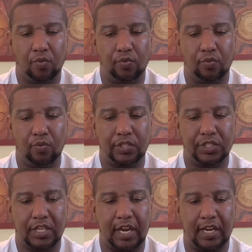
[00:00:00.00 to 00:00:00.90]
we
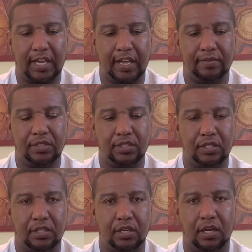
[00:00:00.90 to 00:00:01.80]
just kind of came to
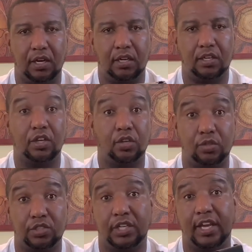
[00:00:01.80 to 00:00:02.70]
the
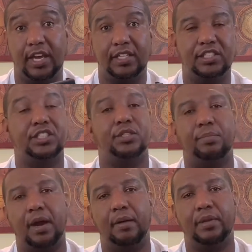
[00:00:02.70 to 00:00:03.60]
conclusion that she should
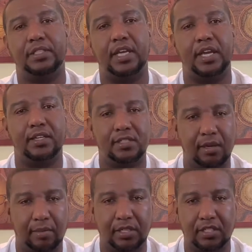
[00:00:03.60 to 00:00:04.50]
probably take
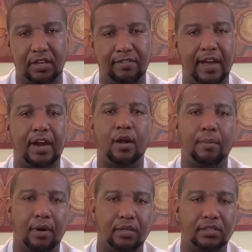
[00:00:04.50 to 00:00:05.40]
some of the stuff out of her
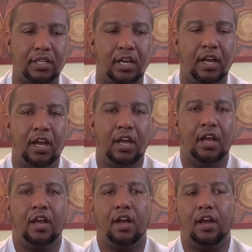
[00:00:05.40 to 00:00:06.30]
purse.
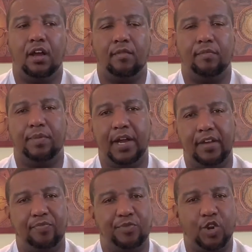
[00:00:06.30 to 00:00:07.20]

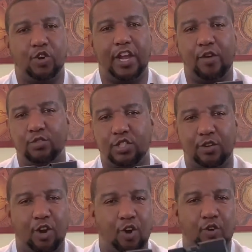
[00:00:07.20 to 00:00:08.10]
But that was a
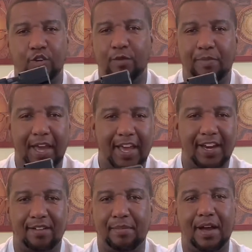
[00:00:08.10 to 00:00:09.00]
whole
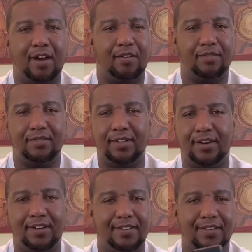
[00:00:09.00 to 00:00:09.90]
debate about,
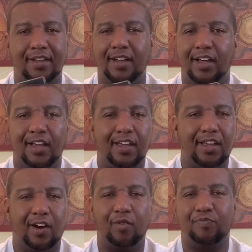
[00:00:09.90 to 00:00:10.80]

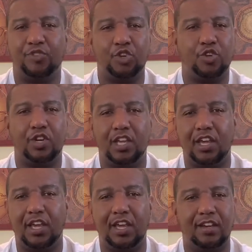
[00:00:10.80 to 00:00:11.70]
do you
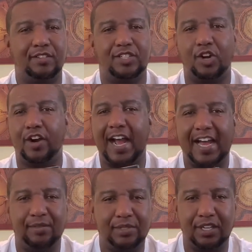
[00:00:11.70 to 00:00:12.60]
need certain
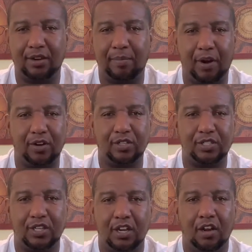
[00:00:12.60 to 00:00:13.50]
items in your
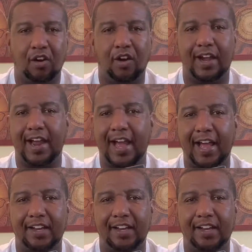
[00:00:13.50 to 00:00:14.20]
purse or not?